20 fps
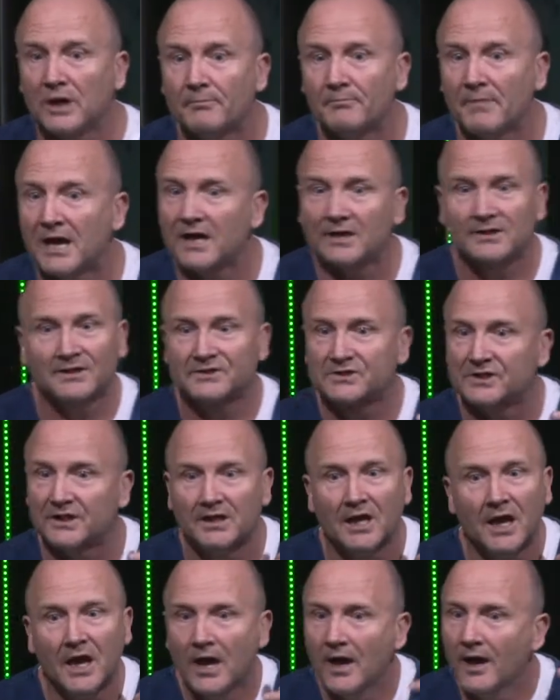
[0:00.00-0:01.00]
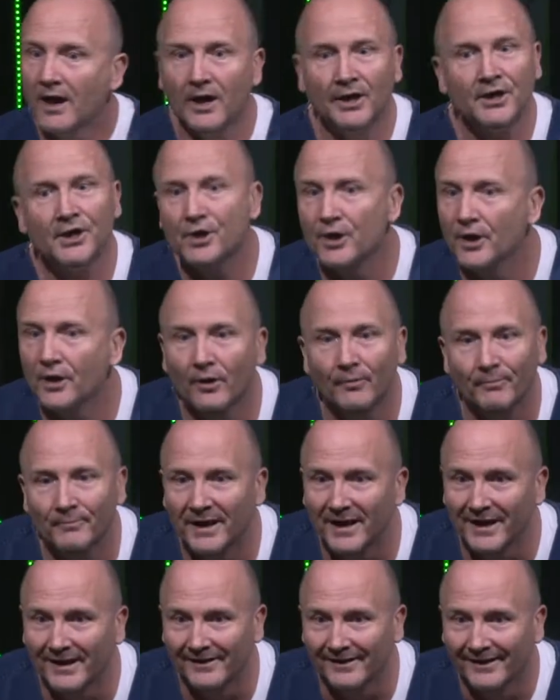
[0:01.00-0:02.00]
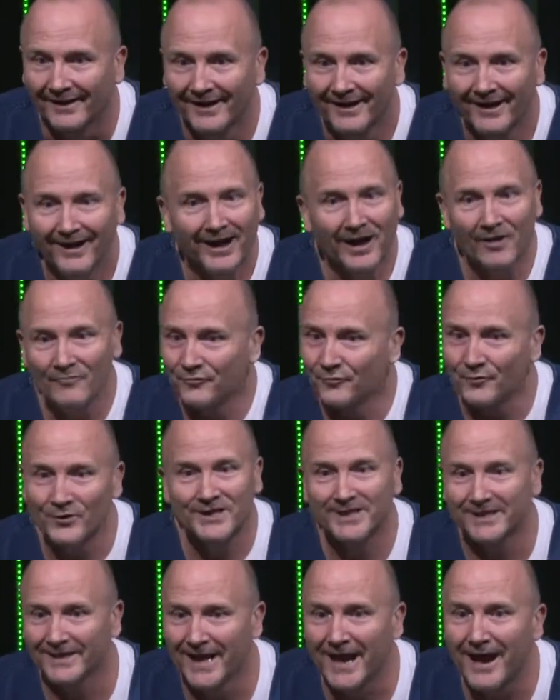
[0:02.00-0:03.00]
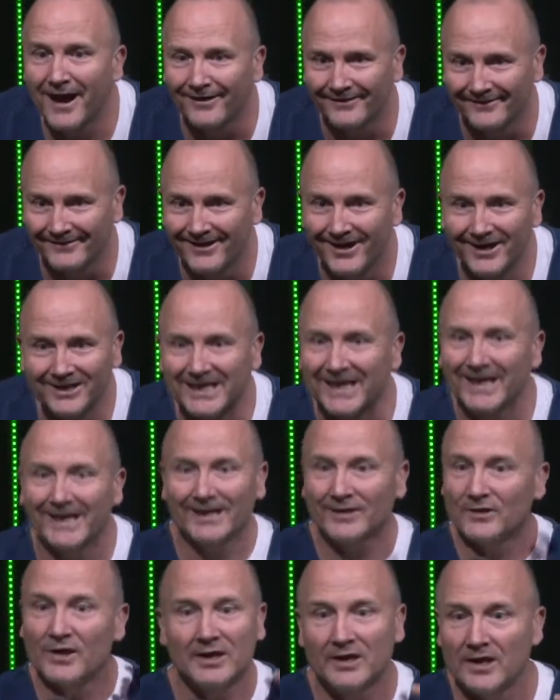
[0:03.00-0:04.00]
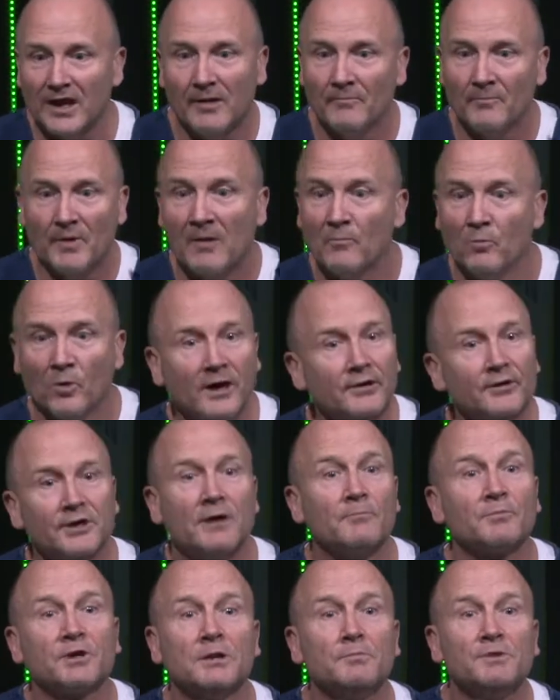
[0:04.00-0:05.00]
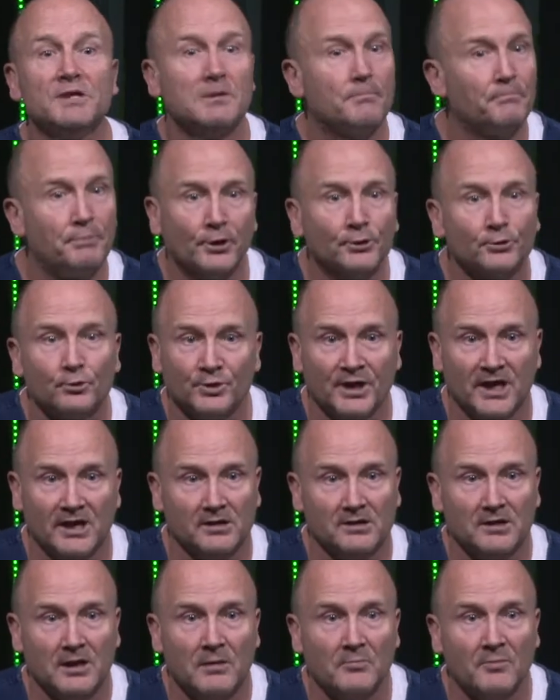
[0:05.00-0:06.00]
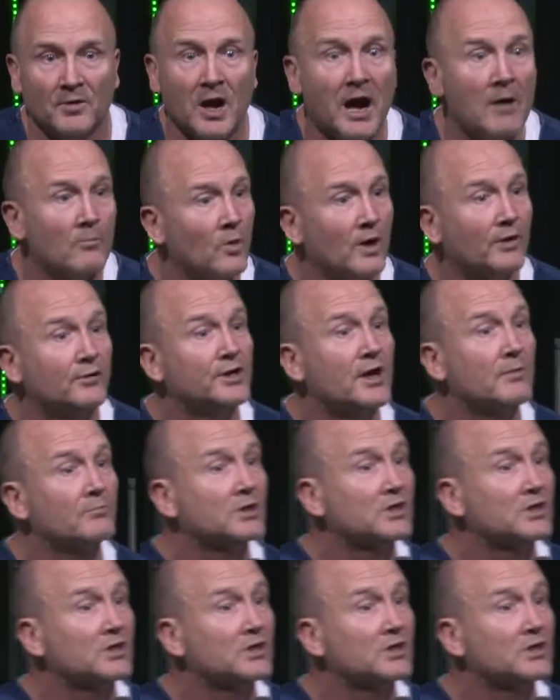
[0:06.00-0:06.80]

up Mark and I said, I need help, man. I'm freaking out. I'm worried I'm going to be the bottleneck. I'm worried I'm